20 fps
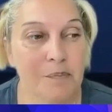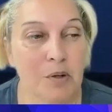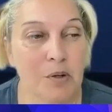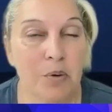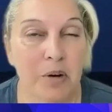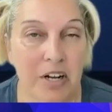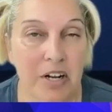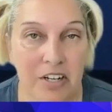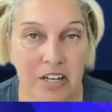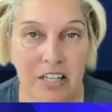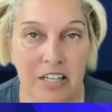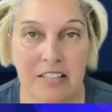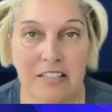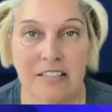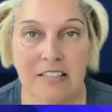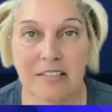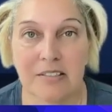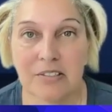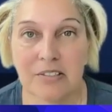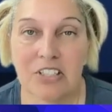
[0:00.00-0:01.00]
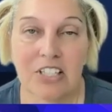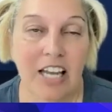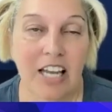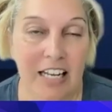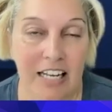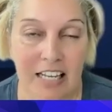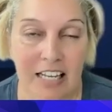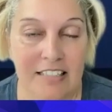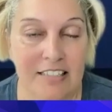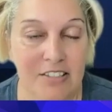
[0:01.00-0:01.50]
queerness,
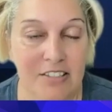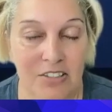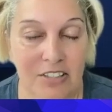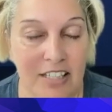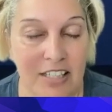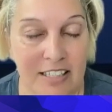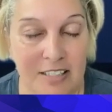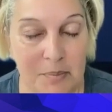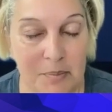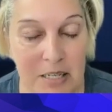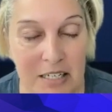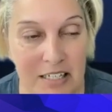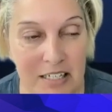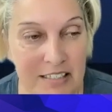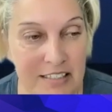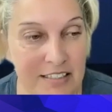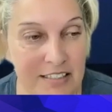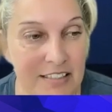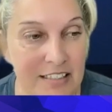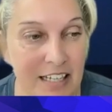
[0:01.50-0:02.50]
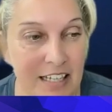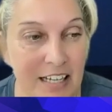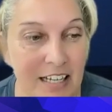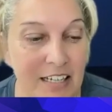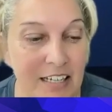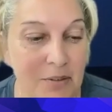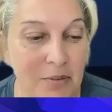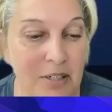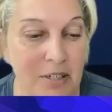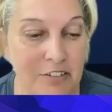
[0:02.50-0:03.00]
gayness, or lesbianness,
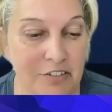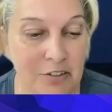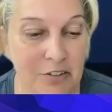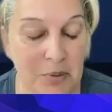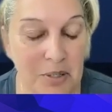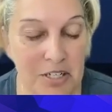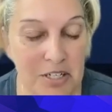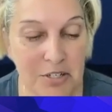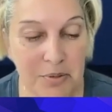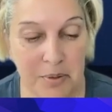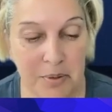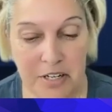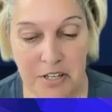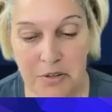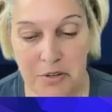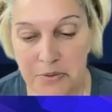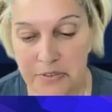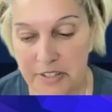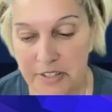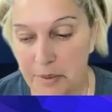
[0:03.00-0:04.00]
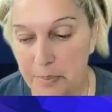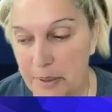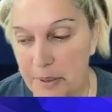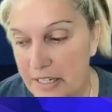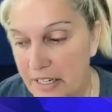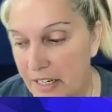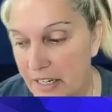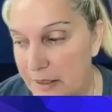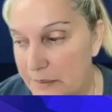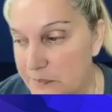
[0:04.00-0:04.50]
whatever word you want to use there.
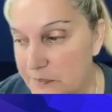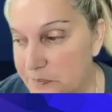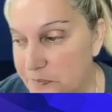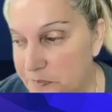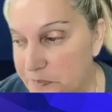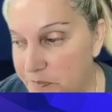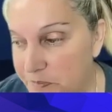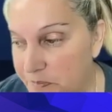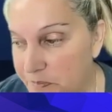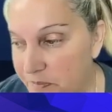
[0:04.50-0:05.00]
But I